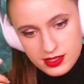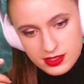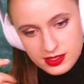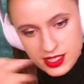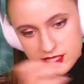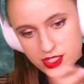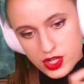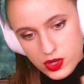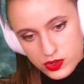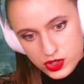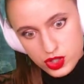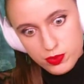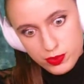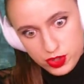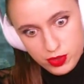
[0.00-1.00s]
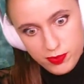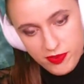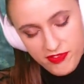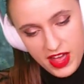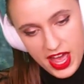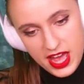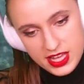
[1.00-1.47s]
let's go super, super
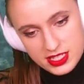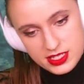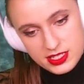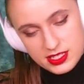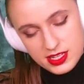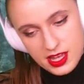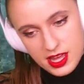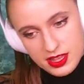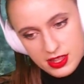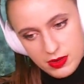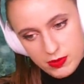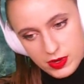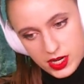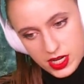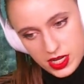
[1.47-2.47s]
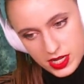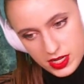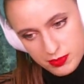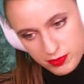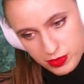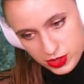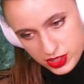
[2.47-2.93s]
fast, and then we're
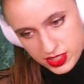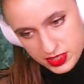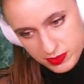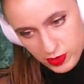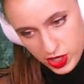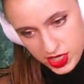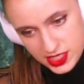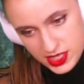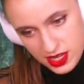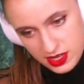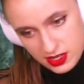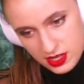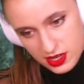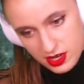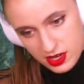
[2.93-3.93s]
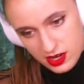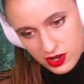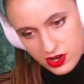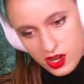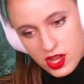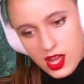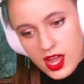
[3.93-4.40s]
gonna put this breakdown here,